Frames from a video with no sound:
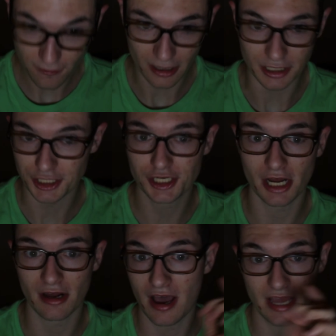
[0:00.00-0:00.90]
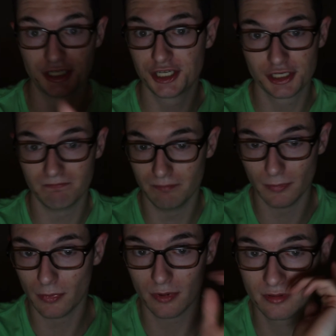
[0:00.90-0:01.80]
fucking shut up.
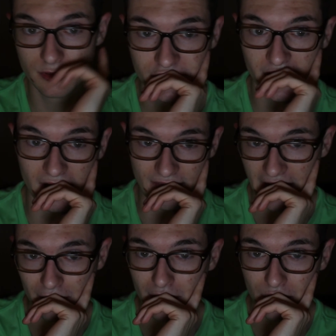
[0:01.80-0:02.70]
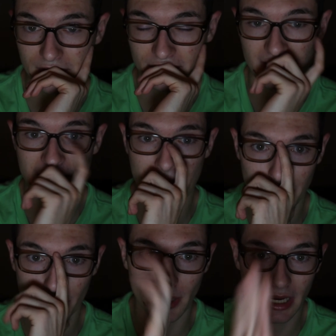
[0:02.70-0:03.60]
Shut up. I don't know what the fuck
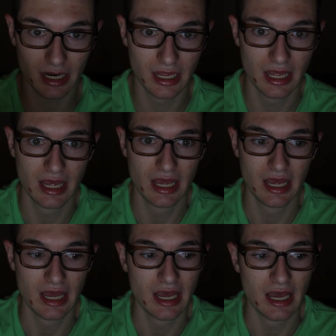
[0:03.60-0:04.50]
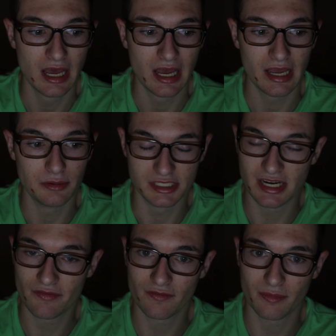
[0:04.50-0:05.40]
happened, but it was
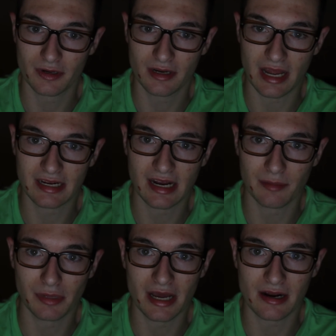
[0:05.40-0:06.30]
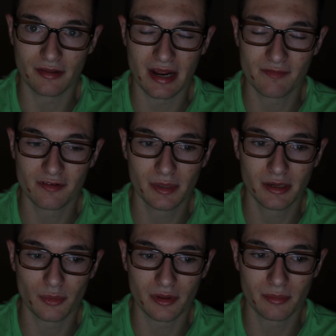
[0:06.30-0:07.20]
different from any kind of blackout that I'm
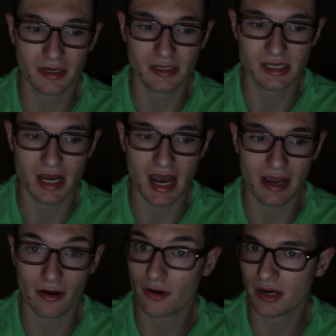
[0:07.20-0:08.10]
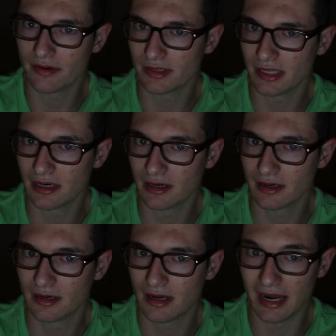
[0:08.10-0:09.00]
familiar with, because I heard everything.
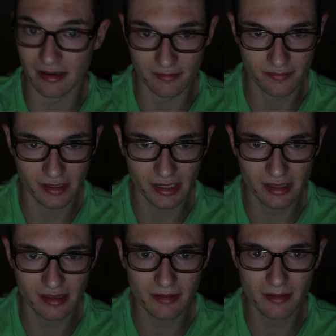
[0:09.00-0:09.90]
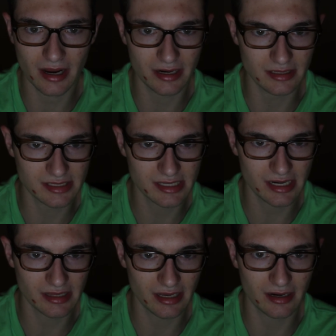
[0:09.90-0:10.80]
I didn't feel anything, I didn't see
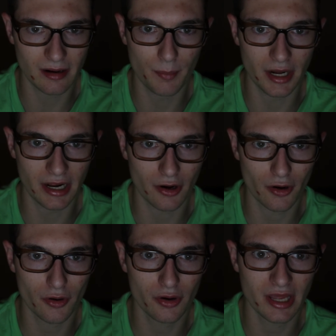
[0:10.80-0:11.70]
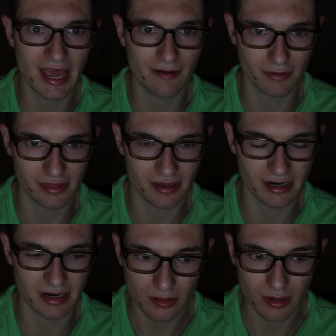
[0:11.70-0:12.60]
anything, but I heard
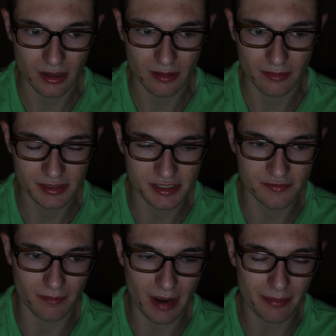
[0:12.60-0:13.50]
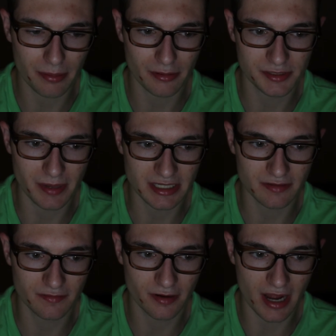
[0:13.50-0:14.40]
everything. This is from my
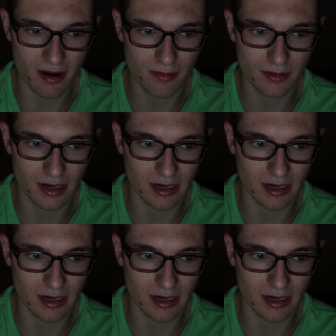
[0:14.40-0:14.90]
perspective for now.